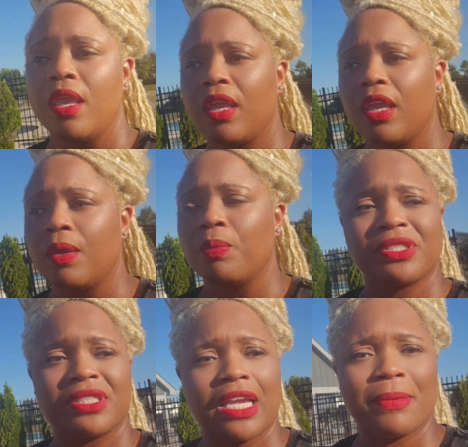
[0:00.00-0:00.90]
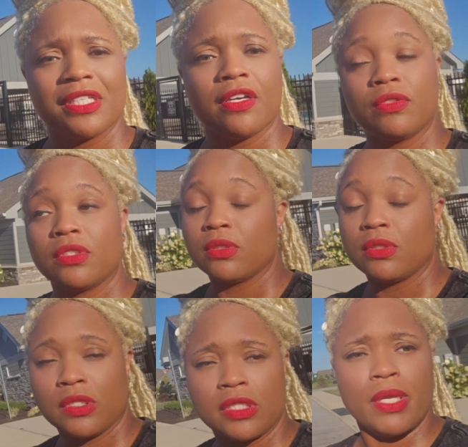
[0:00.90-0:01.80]
And once I get myself
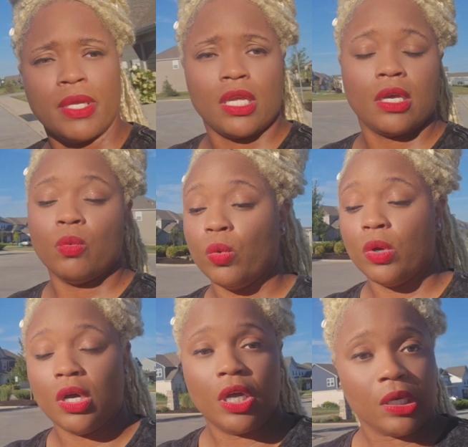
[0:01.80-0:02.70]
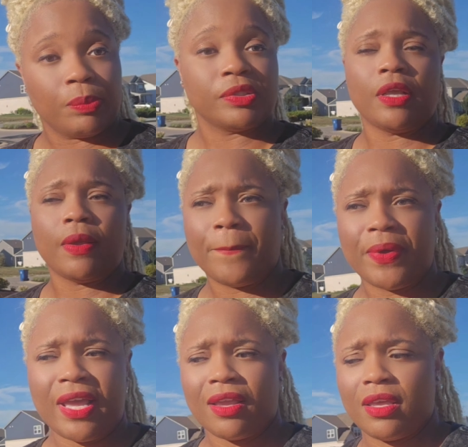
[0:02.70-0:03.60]
to being 100%
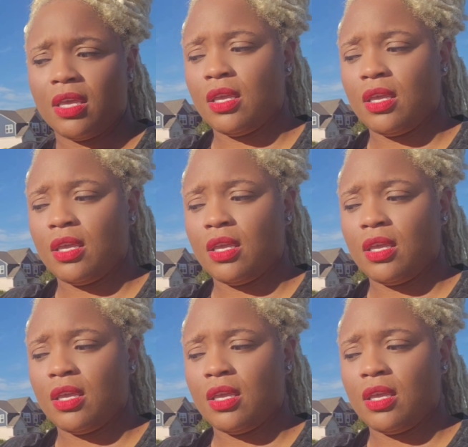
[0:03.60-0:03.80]
back,